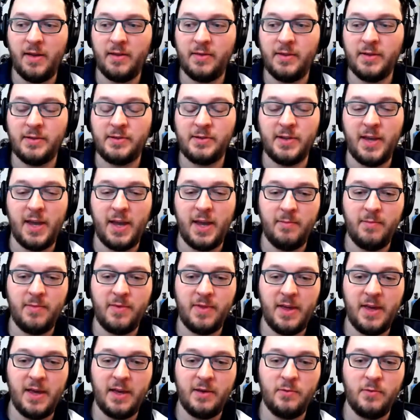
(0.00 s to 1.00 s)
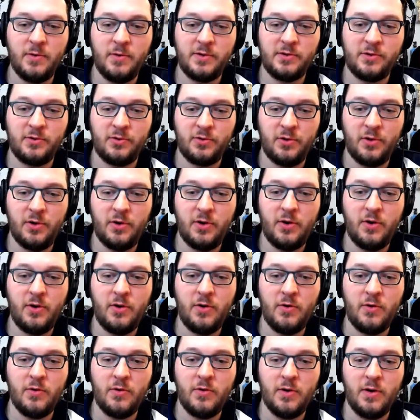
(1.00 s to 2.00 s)
the same thing was
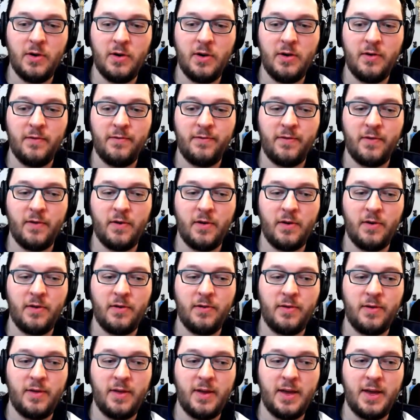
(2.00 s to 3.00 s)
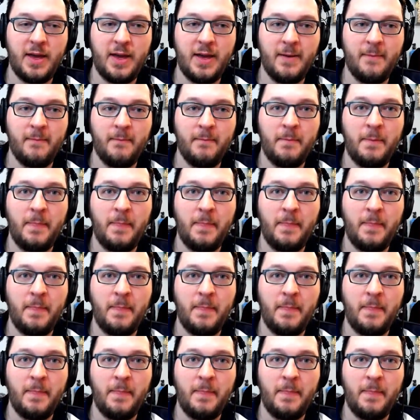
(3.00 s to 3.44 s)
true for the